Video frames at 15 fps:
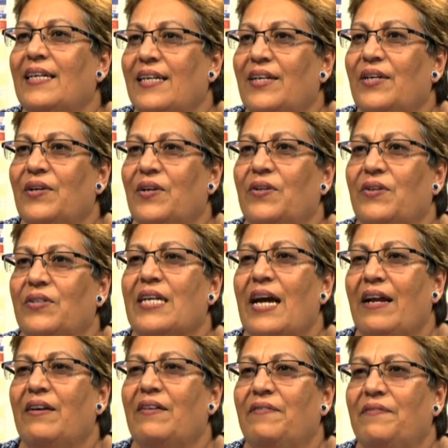those
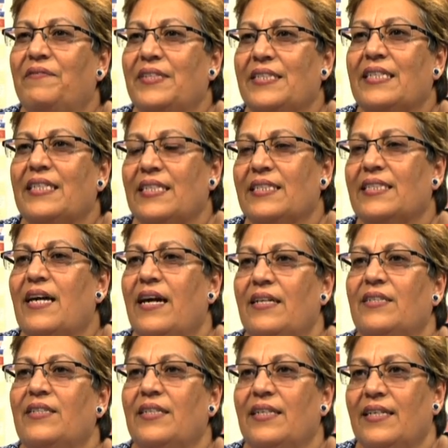kind of physical
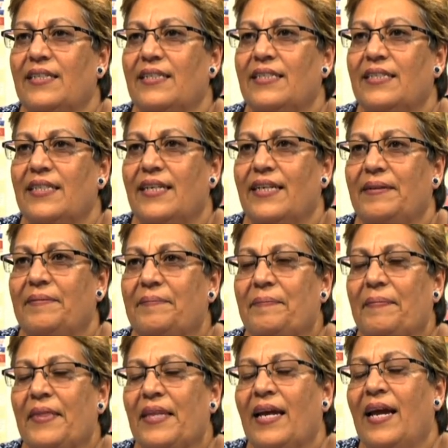signs you can see.
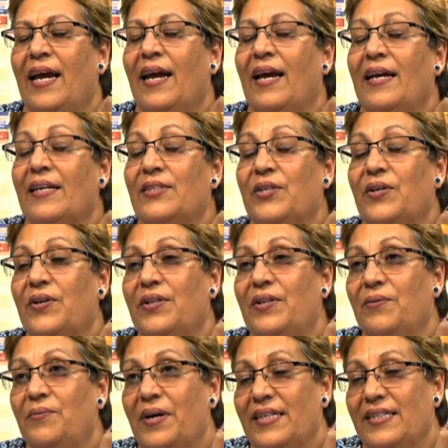So the
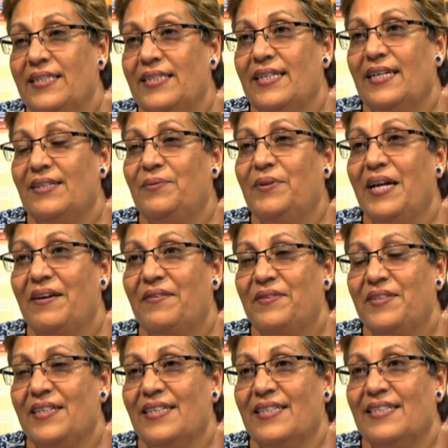ones that we have
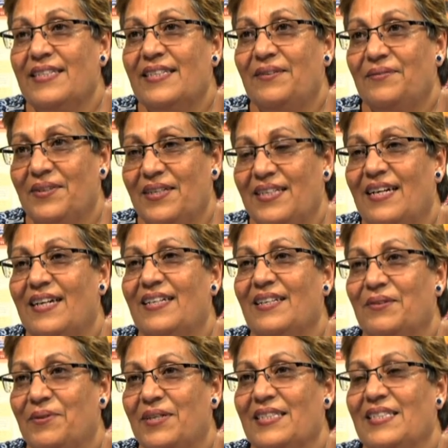to concern with are
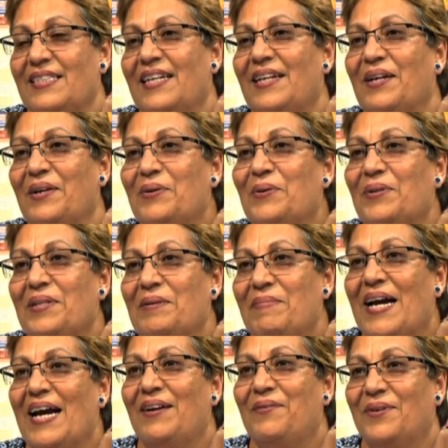the ones that I call the
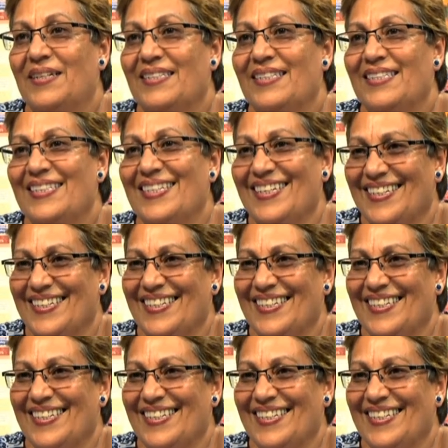bad ones.